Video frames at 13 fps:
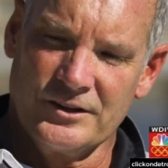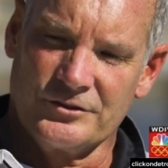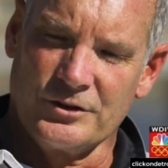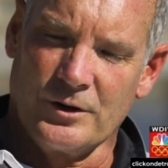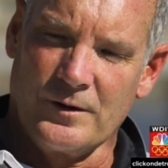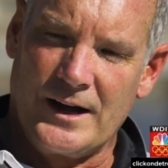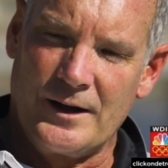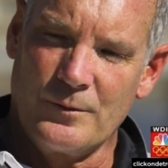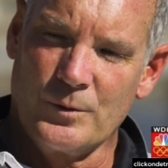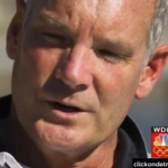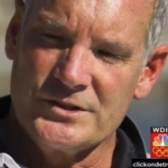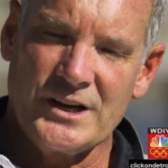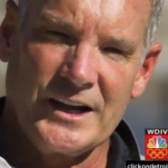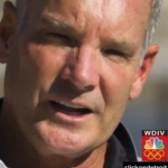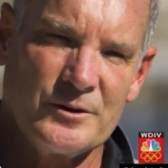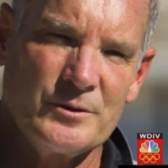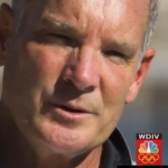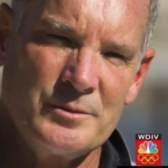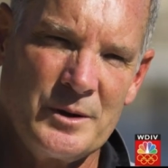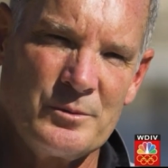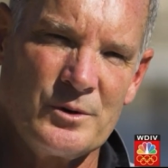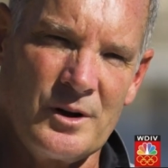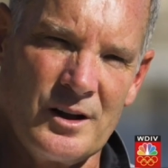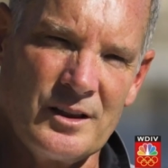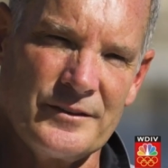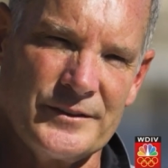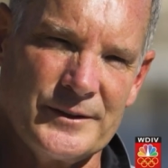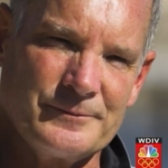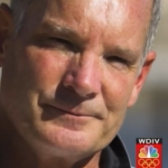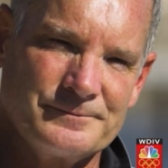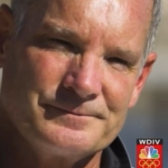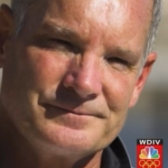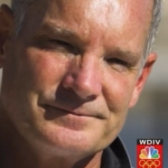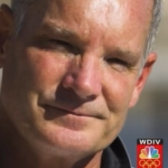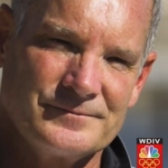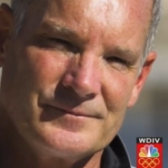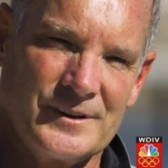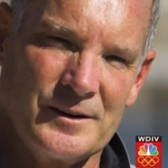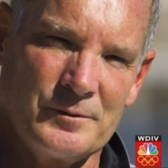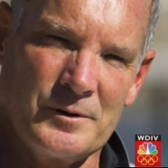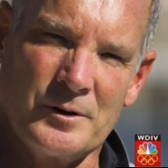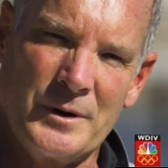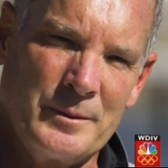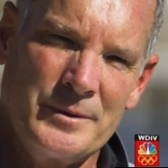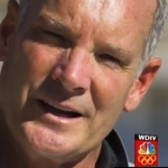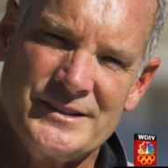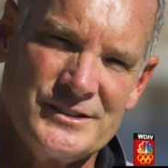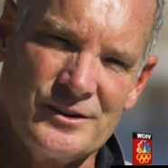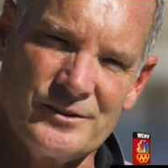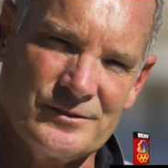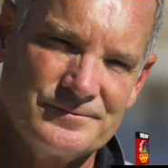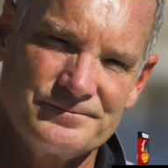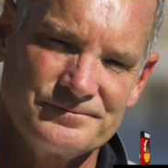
So I wish I could remember all of them, or maybe I don't.